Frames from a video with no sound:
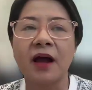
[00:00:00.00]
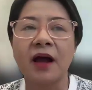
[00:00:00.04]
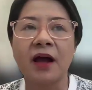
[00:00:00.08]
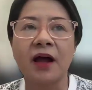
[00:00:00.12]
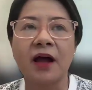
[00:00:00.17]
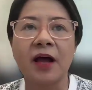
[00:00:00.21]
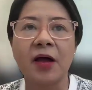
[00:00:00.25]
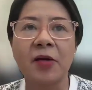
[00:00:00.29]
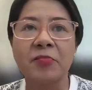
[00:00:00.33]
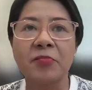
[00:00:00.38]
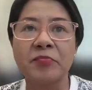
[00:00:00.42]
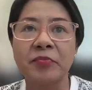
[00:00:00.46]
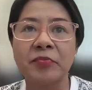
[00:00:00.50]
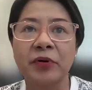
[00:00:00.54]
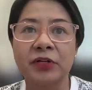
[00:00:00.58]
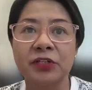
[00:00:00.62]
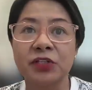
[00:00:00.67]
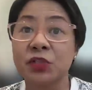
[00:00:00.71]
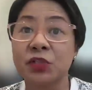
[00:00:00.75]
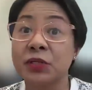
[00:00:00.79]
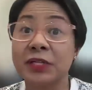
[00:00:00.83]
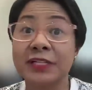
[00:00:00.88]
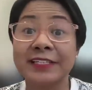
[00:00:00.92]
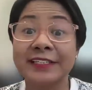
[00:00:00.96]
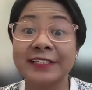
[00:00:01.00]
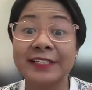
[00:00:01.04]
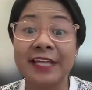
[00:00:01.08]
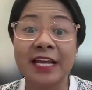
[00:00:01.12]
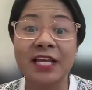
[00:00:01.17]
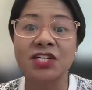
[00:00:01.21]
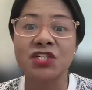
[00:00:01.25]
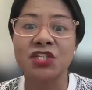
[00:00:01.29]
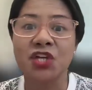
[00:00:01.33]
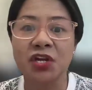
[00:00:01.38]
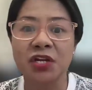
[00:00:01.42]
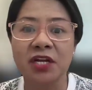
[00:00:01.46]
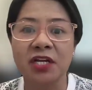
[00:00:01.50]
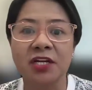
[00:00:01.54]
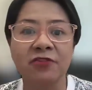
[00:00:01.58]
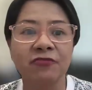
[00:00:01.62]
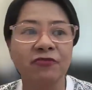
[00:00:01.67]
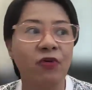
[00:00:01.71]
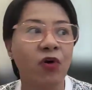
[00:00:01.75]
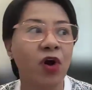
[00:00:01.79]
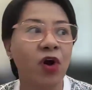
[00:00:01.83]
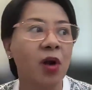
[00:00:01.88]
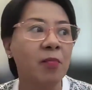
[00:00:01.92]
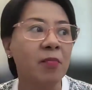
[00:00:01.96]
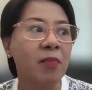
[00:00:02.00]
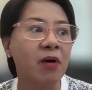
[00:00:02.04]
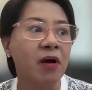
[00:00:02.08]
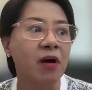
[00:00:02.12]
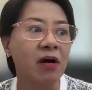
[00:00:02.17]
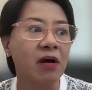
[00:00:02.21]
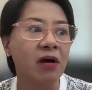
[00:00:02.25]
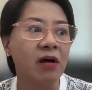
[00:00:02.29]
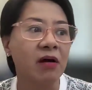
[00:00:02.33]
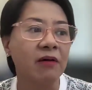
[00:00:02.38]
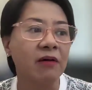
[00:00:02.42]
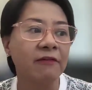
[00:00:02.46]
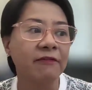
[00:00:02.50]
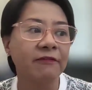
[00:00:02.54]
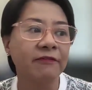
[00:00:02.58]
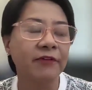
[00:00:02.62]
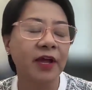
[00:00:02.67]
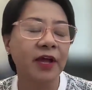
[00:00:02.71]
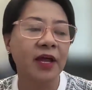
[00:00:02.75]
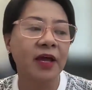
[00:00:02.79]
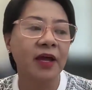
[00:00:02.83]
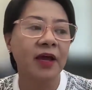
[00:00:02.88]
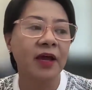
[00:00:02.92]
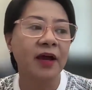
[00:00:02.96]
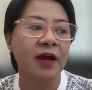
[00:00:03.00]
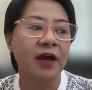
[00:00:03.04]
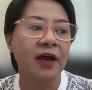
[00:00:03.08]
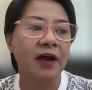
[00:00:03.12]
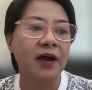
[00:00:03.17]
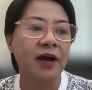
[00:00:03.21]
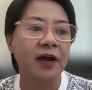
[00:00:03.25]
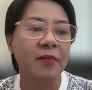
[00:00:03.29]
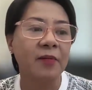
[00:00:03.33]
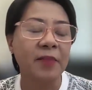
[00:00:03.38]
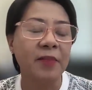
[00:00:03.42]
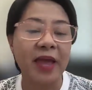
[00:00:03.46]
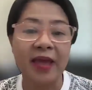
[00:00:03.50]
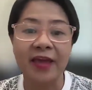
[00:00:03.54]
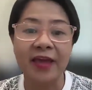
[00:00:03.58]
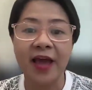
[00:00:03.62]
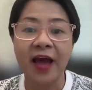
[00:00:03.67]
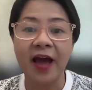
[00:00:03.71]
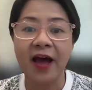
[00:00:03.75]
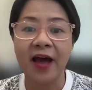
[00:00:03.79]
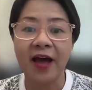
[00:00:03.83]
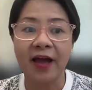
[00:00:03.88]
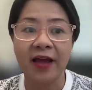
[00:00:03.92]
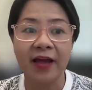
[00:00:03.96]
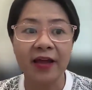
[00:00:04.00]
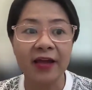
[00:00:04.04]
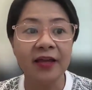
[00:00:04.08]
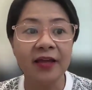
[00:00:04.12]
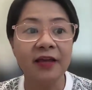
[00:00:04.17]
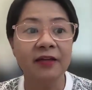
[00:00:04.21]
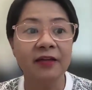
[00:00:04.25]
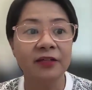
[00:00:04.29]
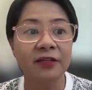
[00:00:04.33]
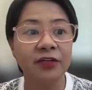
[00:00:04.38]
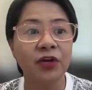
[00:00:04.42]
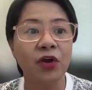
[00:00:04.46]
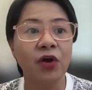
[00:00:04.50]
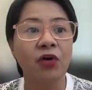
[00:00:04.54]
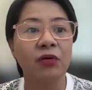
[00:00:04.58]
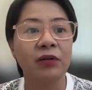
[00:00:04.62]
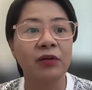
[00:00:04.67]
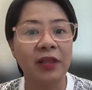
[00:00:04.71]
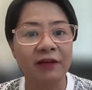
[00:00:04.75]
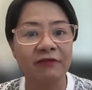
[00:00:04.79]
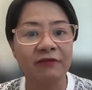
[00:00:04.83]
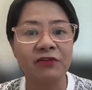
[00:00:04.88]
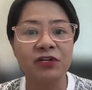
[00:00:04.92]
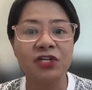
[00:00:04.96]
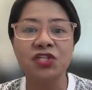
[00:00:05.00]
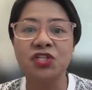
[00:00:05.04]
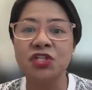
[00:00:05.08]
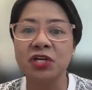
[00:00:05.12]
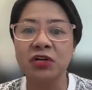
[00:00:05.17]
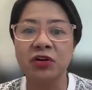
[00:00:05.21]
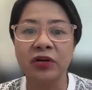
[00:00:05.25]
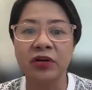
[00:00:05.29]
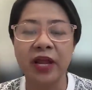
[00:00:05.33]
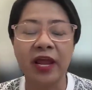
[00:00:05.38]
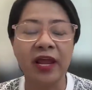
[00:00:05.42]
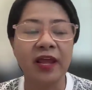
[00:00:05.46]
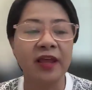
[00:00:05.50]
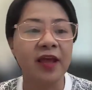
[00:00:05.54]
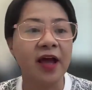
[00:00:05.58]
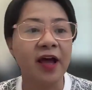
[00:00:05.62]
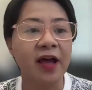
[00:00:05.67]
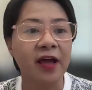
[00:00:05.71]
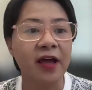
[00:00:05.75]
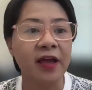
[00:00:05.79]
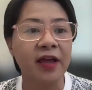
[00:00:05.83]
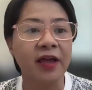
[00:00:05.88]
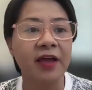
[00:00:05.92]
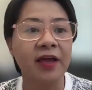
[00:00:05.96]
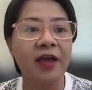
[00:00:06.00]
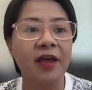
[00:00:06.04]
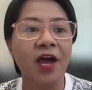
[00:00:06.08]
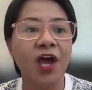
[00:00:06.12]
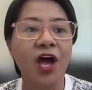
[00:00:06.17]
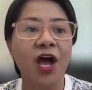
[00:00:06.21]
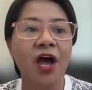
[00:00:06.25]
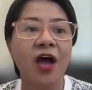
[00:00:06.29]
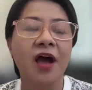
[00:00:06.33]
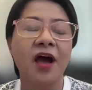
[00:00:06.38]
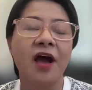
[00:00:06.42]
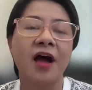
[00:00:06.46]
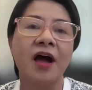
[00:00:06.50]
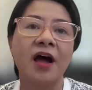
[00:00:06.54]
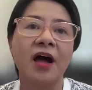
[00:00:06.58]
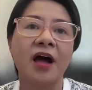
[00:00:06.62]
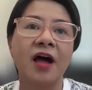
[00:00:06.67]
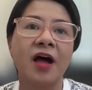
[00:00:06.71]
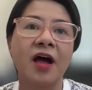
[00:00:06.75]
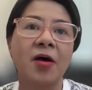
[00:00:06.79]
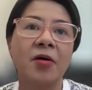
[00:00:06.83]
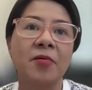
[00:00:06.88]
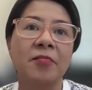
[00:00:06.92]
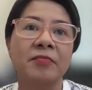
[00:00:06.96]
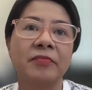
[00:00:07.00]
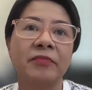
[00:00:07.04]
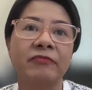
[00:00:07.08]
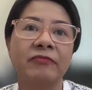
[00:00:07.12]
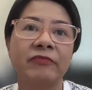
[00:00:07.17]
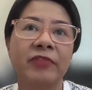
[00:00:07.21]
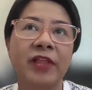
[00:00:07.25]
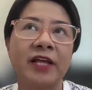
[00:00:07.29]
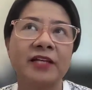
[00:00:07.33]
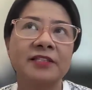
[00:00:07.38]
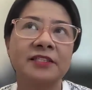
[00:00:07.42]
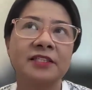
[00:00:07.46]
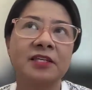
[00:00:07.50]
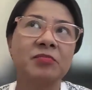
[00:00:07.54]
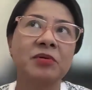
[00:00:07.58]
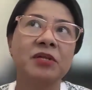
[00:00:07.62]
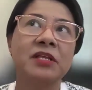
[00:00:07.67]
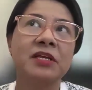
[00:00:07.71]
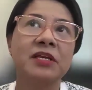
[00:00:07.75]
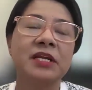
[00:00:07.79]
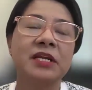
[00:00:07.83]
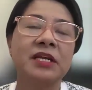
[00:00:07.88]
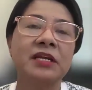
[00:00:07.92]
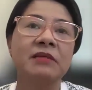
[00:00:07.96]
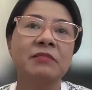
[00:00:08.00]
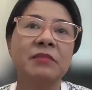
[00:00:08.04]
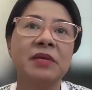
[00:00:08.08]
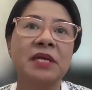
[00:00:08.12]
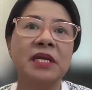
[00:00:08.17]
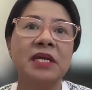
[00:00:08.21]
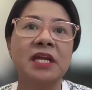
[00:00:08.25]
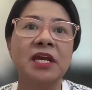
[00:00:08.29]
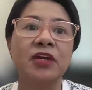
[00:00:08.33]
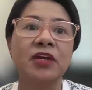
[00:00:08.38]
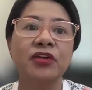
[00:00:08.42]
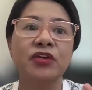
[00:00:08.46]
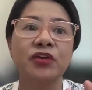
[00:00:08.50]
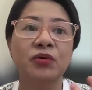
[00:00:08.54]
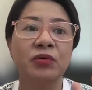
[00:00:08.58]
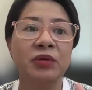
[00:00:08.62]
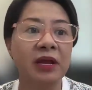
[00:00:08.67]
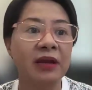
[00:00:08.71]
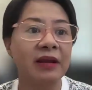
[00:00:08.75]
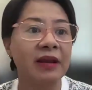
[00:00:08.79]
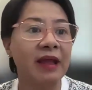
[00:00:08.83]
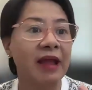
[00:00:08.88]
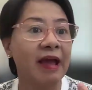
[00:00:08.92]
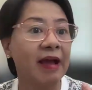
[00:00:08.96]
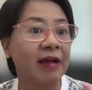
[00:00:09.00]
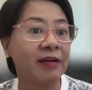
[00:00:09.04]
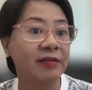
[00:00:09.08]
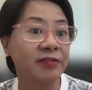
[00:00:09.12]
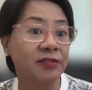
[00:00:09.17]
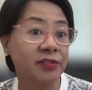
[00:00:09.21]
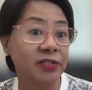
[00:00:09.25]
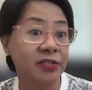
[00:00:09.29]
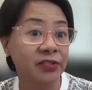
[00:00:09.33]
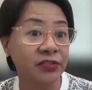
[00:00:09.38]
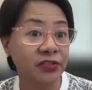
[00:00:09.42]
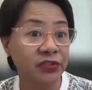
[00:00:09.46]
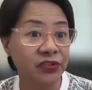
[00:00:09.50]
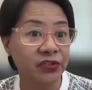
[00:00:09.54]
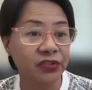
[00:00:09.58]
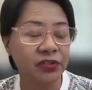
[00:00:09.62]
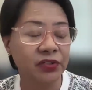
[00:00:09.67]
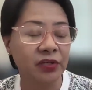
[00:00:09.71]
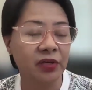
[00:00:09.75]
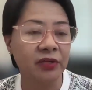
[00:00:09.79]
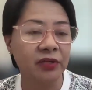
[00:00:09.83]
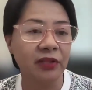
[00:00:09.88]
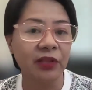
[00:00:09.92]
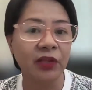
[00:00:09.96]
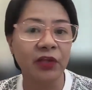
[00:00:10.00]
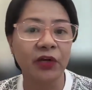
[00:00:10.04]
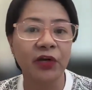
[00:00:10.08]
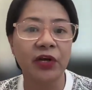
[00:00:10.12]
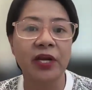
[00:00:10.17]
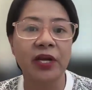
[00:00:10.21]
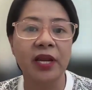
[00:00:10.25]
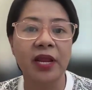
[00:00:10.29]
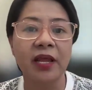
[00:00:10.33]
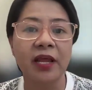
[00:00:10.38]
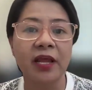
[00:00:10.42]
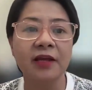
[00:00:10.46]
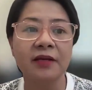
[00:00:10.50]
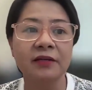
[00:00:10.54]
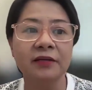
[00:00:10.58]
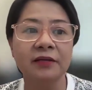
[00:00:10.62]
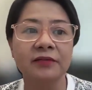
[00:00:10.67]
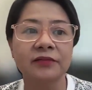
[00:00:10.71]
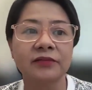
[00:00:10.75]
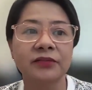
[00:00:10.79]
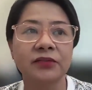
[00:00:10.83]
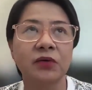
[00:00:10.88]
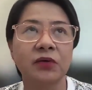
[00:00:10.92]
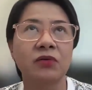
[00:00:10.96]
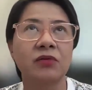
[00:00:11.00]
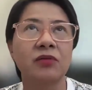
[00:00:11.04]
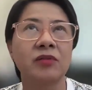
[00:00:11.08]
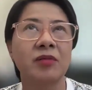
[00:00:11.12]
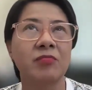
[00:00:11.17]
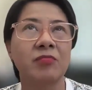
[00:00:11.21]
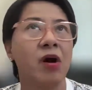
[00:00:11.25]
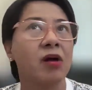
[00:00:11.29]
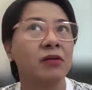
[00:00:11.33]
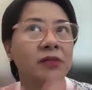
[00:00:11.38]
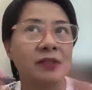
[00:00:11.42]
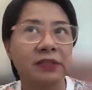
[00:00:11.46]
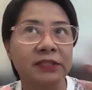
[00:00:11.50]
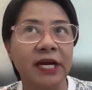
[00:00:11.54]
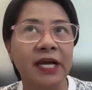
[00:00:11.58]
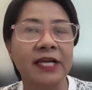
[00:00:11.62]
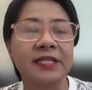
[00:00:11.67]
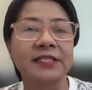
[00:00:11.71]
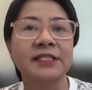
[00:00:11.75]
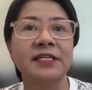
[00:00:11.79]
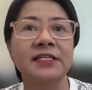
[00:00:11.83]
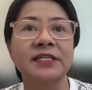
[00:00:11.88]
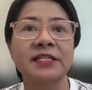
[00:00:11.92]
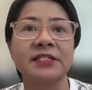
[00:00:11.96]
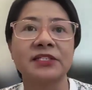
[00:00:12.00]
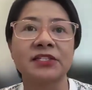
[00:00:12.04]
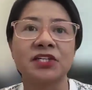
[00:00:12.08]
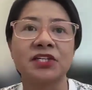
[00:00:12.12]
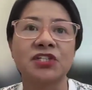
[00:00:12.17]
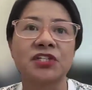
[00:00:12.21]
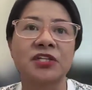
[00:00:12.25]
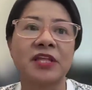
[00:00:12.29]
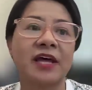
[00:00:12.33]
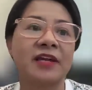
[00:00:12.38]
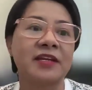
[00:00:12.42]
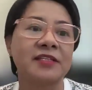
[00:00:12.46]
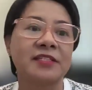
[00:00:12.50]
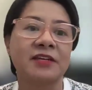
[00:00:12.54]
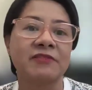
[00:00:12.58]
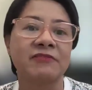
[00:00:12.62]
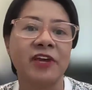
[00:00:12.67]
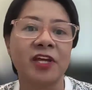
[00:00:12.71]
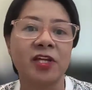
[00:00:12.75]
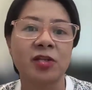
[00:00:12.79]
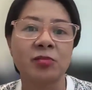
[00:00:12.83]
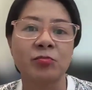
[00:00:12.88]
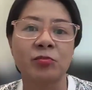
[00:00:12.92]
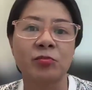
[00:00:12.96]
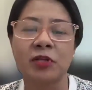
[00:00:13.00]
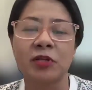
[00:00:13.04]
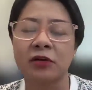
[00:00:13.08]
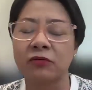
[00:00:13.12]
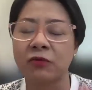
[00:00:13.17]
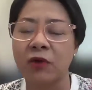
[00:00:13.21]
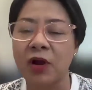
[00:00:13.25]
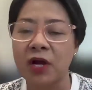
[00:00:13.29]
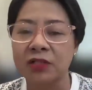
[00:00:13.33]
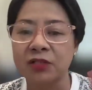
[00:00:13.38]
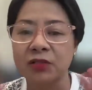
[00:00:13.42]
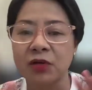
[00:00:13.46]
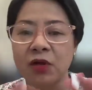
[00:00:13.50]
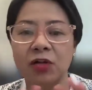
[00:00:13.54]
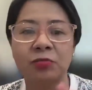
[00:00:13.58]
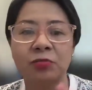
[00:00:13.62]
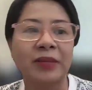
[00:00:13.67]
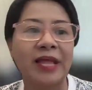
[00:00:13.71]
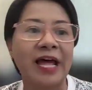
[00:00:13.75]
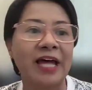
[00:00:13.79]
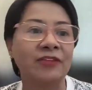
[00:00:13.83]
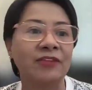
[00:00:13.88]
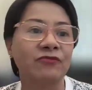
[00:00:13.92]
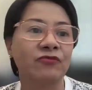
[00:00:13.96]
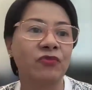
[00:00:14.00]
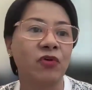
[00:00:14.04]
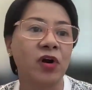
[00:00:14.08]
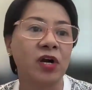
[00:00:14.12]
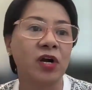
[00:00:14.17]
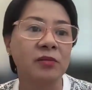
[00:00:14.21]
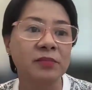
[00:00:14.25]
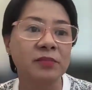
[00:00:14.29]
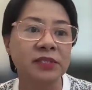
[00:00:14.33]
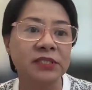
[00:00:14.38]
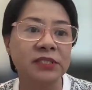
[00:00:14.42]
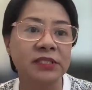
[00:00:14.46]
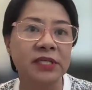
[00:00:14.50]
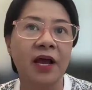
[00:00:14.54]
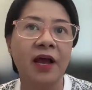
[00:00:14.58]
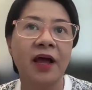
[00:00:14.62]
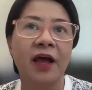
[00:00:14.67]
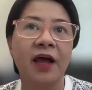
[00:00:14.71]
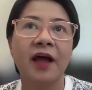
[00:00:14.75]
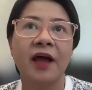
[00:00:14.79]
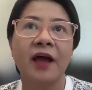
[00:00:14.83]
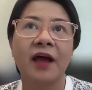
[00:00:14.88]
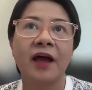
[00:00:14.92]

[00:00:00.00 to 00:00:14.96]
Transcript: personalization in the form of AI, leveraging on AI, flexibility, meaning you can access learning, so democratizing it such that it's available across all platforms,